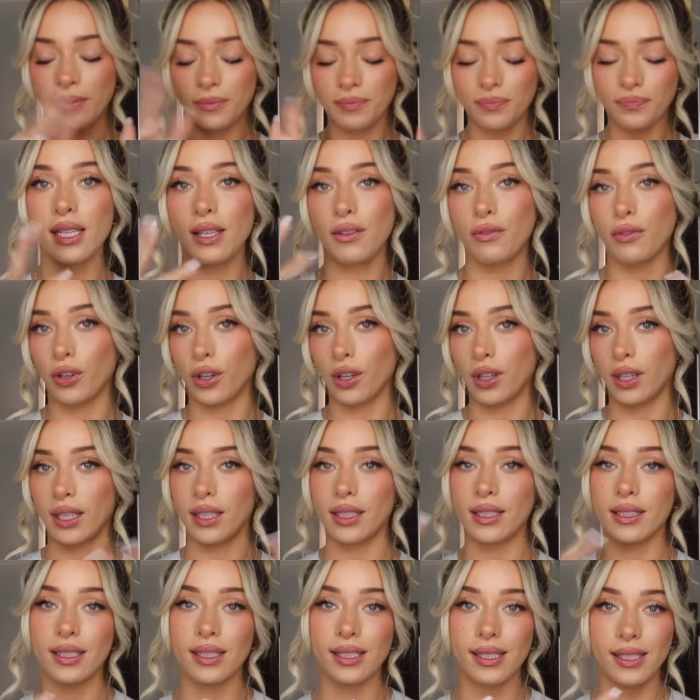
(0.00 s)
D for
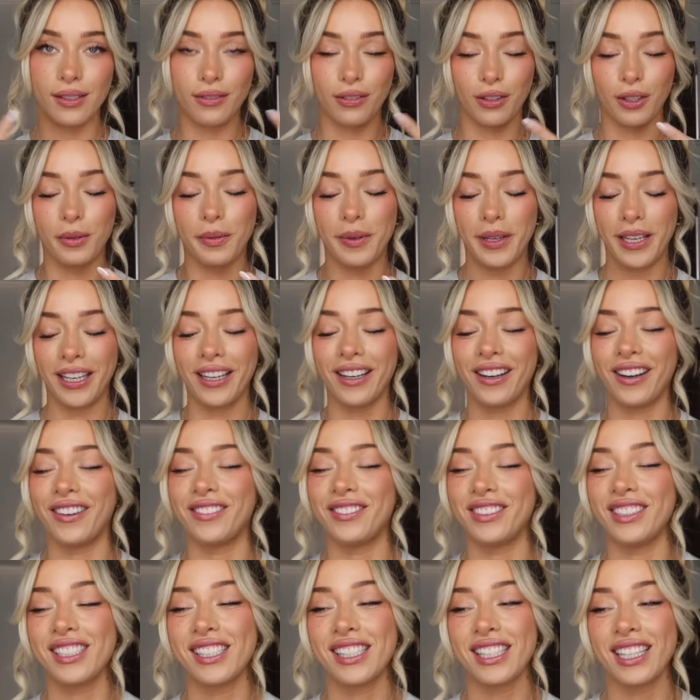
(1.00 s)
Clayton, D for me,
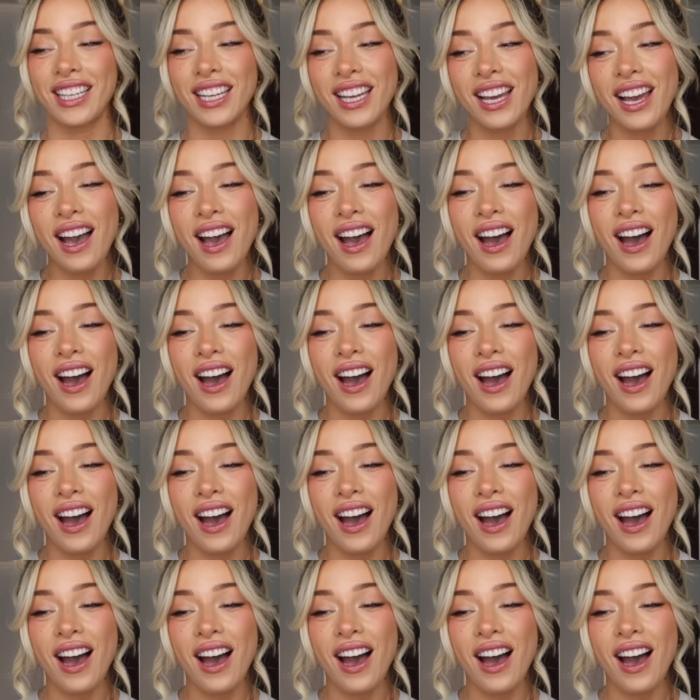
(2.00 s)
obviously.